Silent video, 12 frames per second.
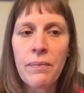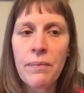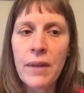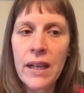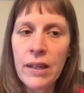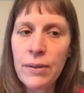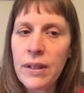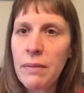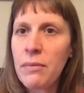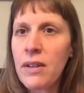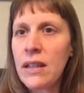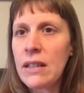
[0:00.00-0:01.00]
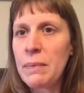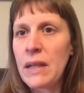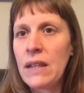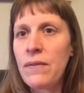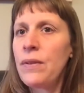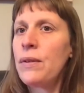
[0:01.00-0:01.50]
including more
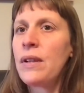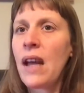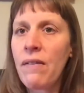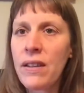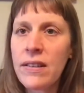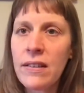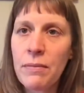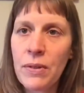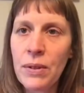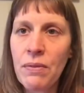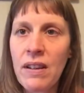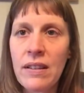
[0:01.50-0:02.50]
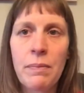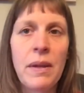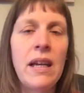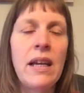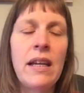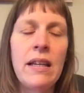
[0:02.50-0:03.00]
speed food, having some new
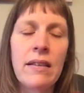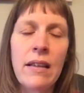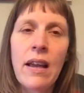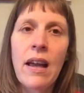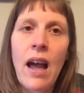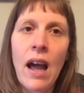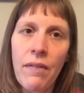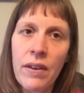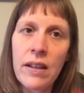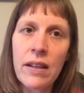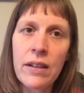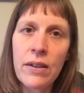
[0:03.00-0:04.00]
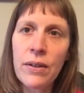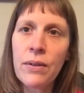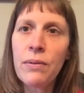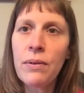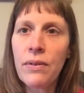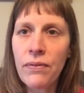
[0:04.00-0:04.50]
recipes, having a
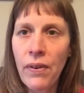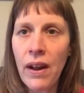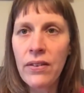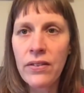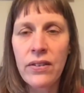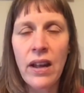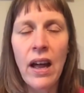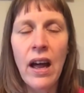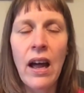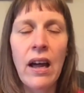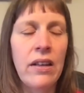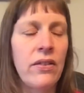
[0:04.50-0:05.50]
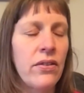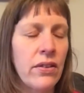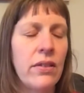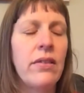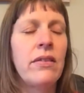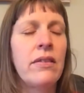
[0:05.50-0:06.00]
new fresh start, and
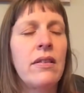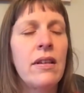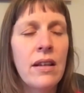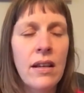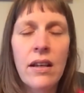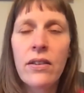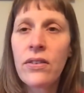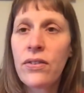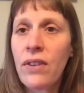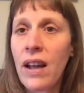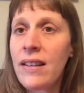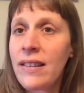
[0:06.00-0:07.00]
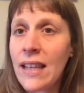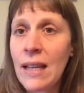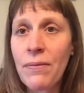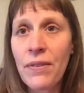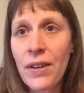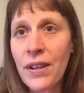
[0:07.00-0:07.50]
just trying to
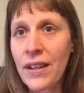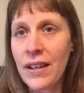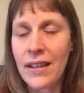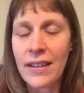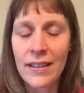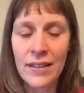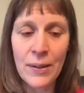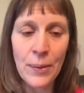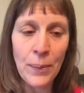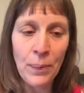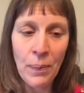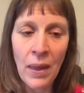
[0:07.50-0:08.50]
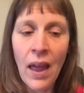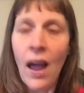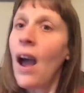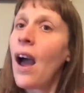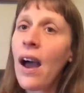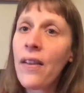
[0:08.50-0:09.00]
keep focused.
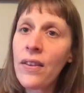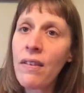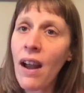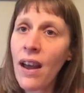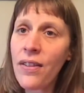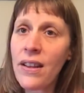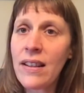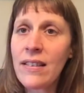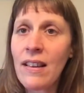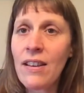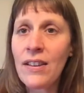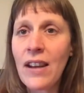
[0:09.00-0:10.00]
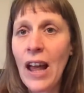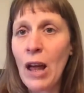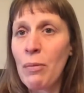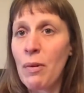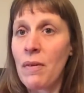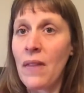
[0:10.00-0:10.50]
And there are things that are going to
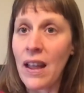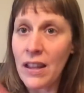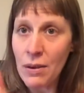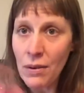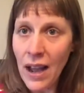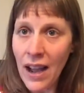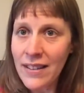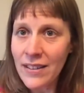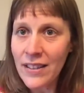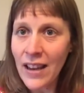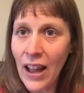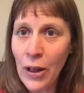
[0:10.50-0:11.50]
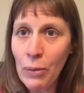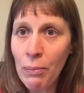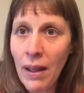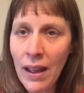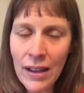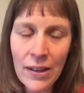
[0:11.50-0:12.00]
help me with that. You guys are going to help
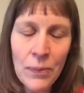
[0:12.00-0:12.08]
me.